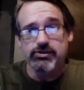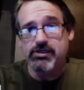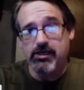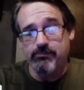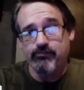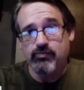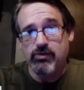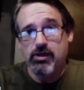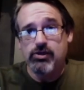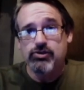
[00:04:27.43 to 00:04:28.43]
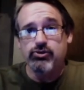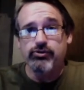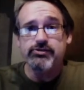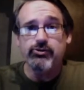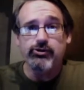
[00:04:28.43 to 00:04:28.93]
kit. So
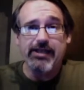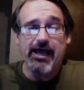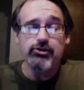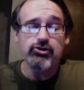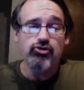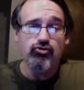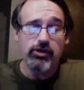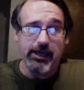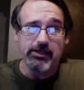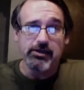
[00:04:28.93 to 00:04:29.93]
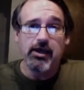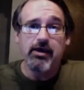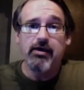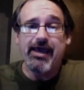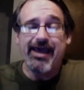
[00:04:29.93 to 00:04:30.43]
this will allow you to create
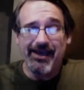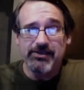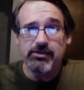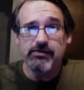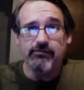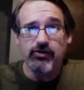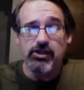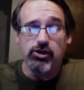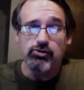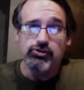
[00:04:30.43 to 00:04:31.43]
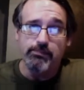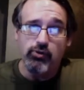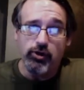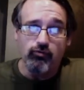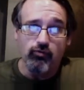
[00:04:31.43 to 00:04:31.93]
excellent videos to
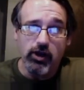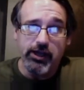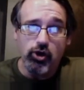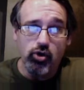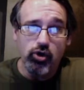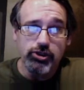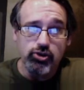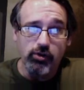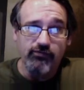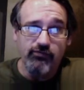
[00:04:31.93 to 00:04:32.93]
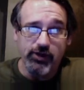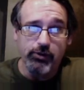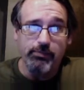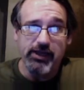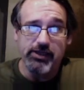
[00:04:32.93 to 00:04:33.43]
put right on your funnel
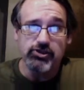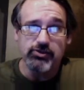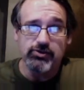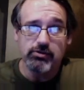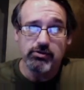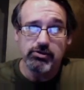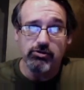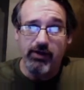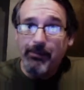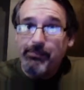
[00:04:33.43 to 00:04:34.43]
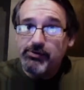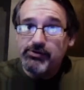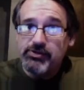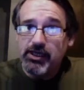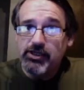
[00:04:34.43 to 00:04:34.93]
pages to grab people's
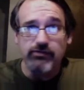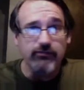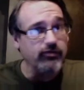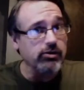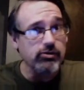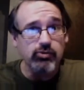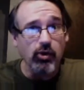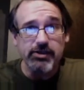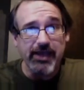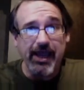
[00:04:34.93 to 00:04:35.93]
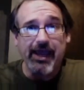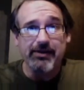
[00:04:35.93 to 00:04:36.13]
attention. Videos where it's at.